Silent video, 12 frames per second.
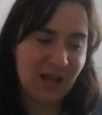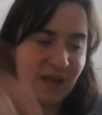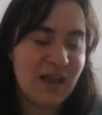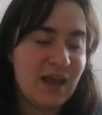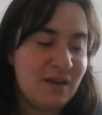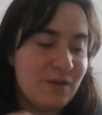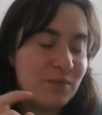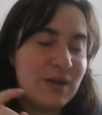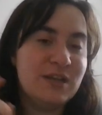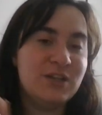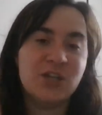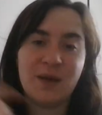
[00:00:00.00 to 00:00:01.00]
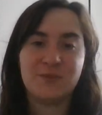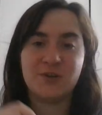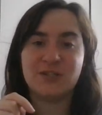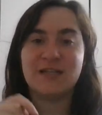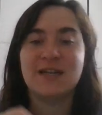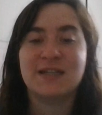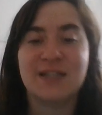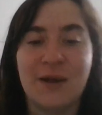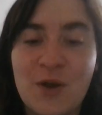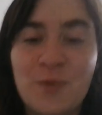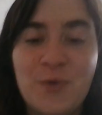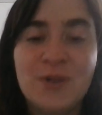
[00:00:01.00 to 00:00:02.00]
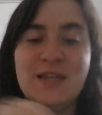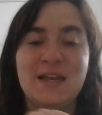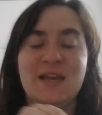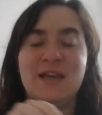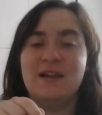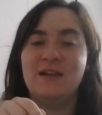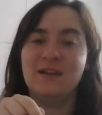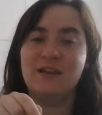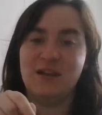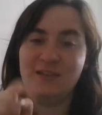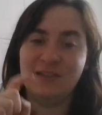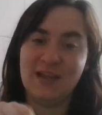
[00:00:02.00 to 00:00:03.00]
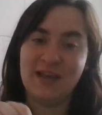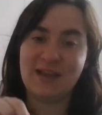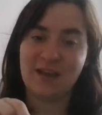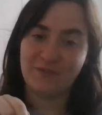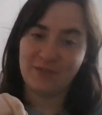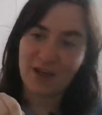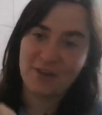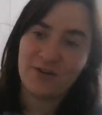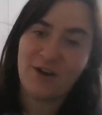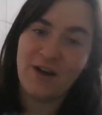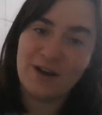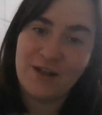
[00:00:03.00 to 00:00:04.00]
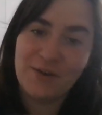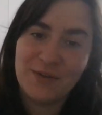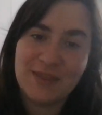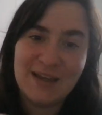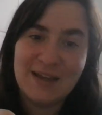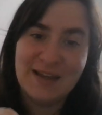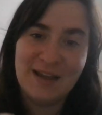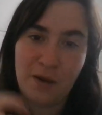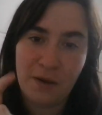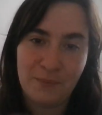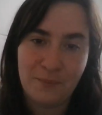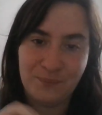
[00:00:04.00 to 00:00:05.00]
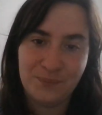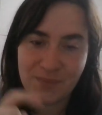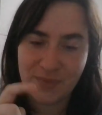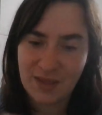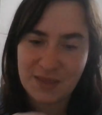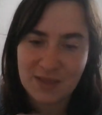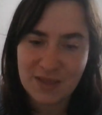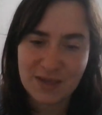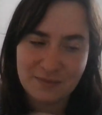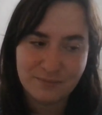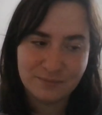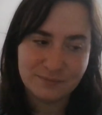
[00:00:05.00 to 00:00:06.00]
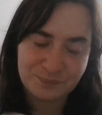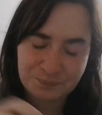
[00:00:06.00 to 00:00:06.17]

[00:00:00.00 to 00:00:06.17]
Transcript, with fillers: again, read chapter six. I'm gonna put the link of the other audio in the um, in the